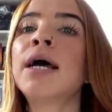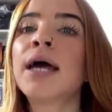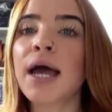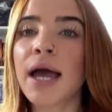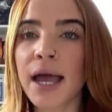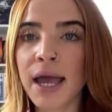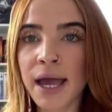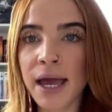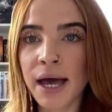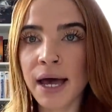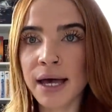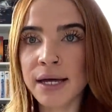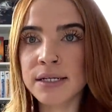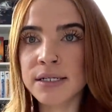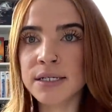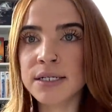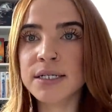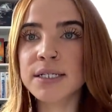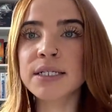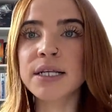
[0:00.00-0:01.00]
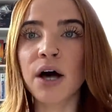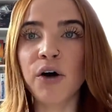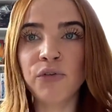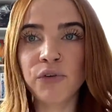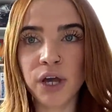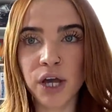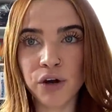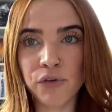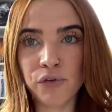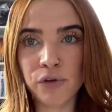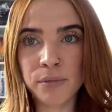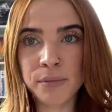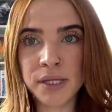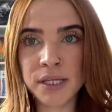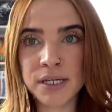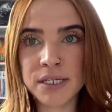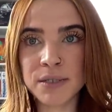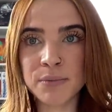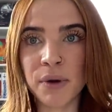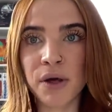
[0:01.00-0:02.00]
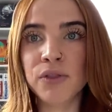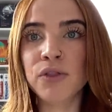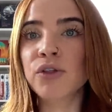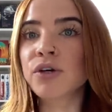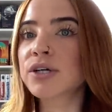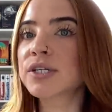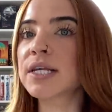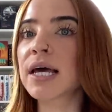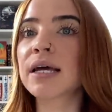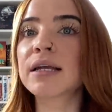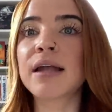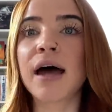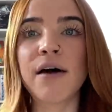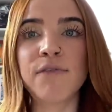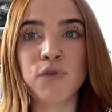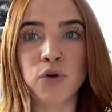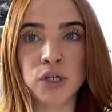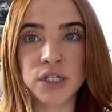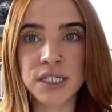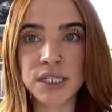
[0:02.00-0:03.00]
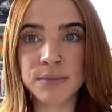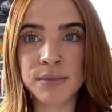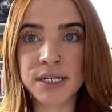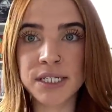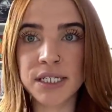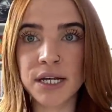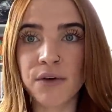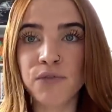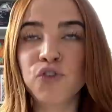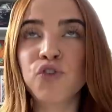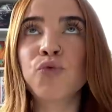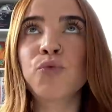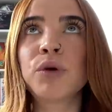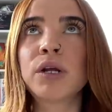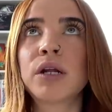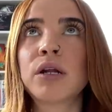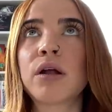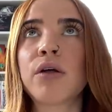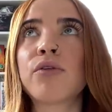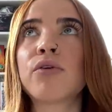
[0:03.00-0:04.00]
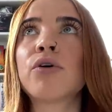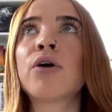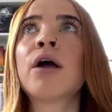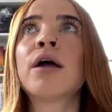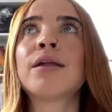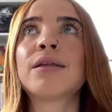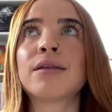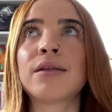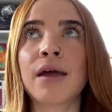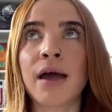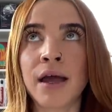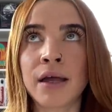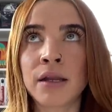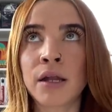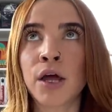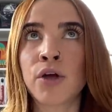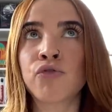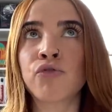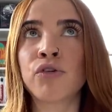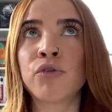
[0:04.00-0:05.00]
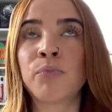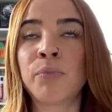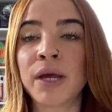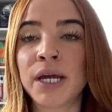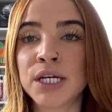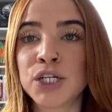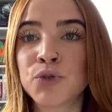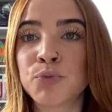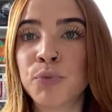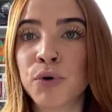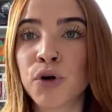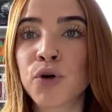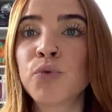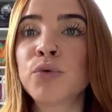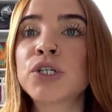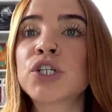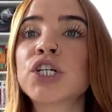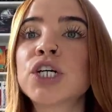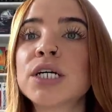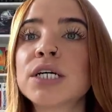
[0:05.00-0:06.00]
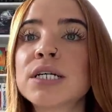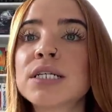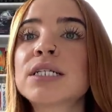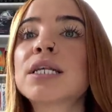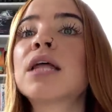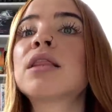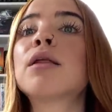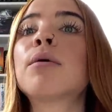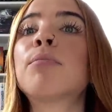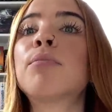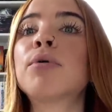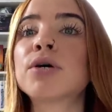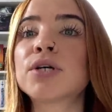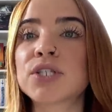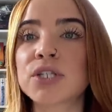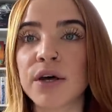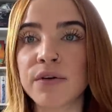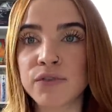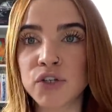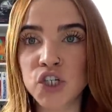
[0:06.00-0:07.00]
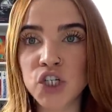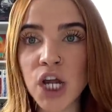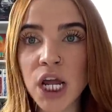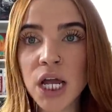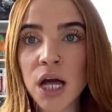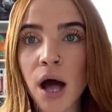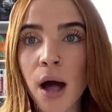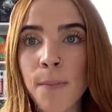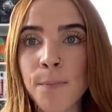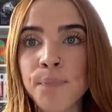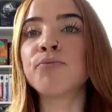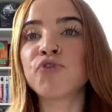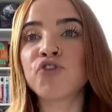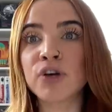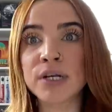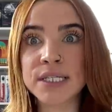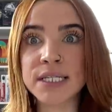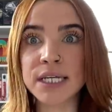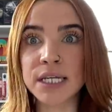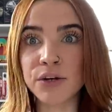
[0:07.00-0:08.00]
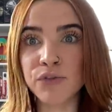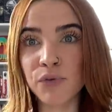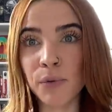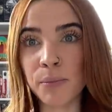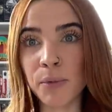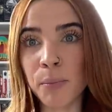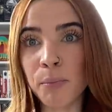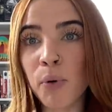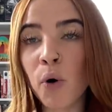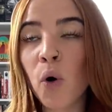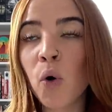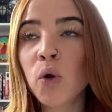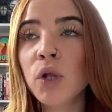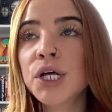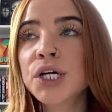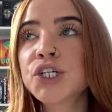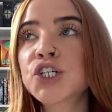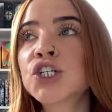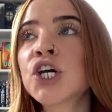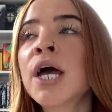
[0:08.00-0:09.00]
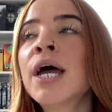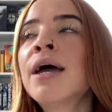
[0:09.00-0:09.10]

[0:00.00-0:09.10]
and self-care for me this month looks like not forcing myself to read another 900 page book, which is The Books of Jacob, translated from the Polish.